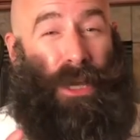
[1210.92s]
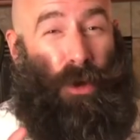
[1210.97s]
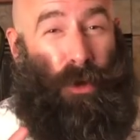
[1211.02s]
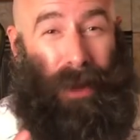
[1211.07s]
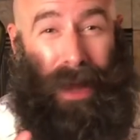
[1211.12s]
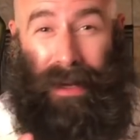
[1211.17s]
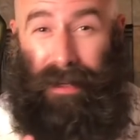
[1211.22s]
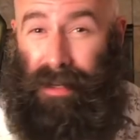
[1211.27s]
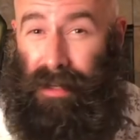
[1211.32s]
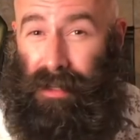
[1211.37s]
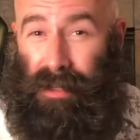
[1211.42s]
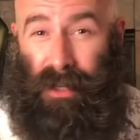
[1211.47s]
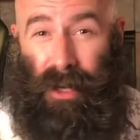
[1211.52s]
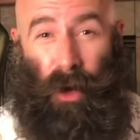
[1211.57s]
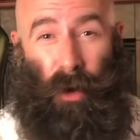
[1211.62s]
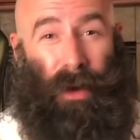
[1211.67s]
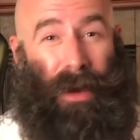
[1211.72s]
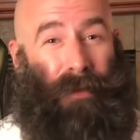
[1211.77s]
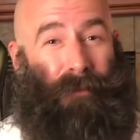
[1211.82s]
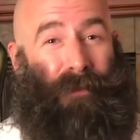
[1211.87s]
you like to
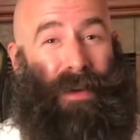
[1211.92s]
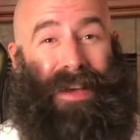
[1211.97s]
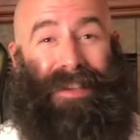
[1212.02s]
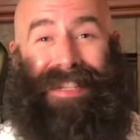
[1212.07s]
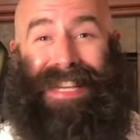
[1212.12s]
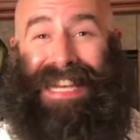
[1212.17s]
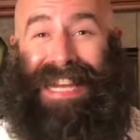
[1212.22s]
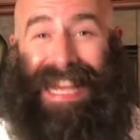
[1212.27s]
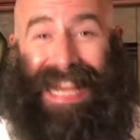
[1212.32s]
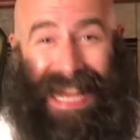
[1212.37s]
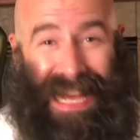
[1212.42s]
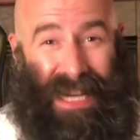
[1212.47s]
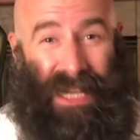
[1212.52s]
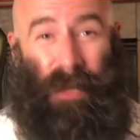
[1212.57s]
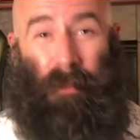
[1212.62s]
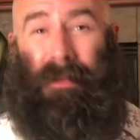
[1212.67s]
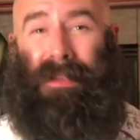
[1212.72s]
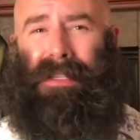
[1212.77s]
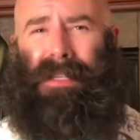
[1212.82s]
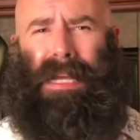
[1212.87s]
sow and invest into
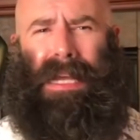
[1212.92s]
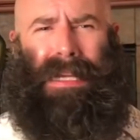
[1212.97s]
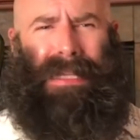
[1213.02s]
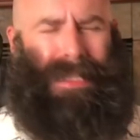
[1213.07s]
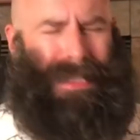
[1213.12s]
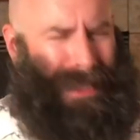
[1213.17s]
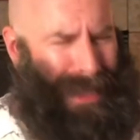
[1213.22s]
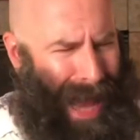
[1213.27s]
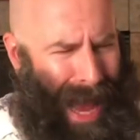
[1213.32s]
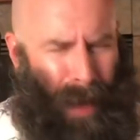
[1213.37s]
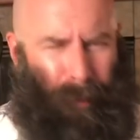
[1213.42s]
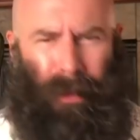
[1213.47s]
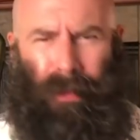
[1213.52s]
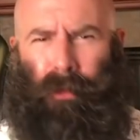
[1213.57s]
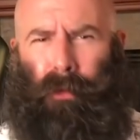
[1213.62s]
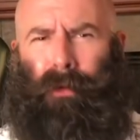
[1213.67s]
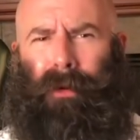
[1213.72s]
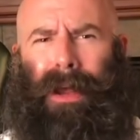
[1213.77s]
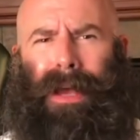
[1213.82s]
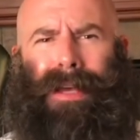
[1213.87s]
intimacy and Sabbath
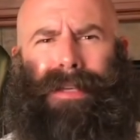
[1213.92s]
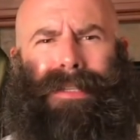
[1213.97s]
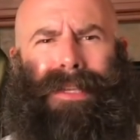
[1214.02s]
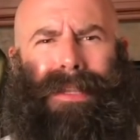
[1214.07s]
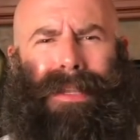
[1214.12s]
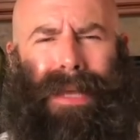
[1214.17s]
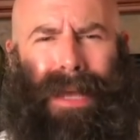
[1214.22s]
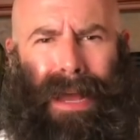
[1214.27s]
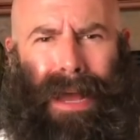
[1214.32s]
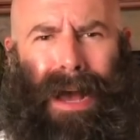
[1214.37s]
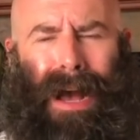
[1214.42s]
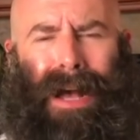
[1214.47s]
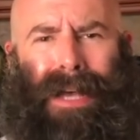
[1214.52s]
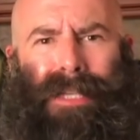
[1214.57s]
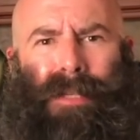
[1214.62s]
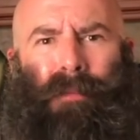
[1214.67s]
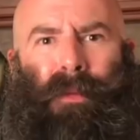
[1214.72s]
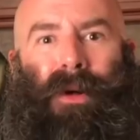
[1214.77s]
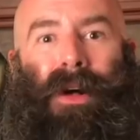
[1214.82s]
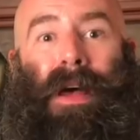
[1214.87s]
rest and the
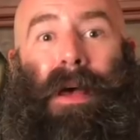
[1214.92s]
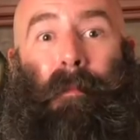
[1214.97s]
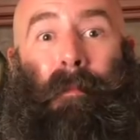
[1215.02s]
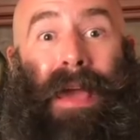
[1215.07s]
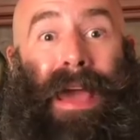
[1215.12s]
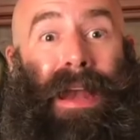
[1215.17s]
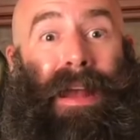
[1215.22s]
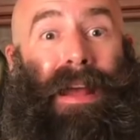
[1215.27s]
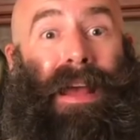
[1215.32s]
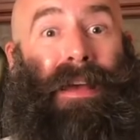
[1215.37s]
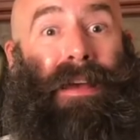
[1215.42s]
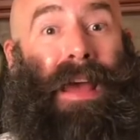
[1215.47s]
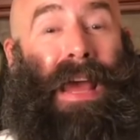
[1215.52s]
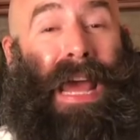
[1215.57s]
gospel, man,